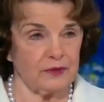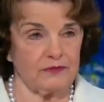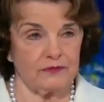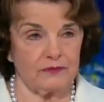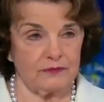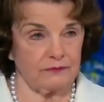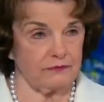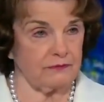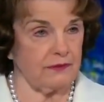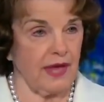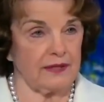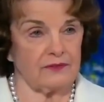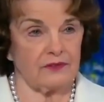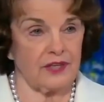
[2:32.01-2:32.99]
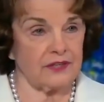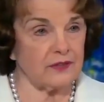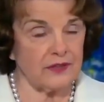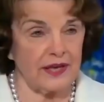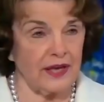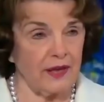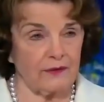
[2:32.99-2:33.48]
We've had
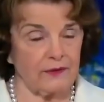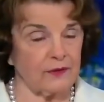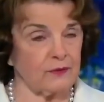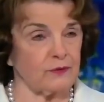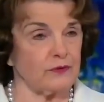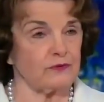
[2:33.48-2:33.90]
dinner together.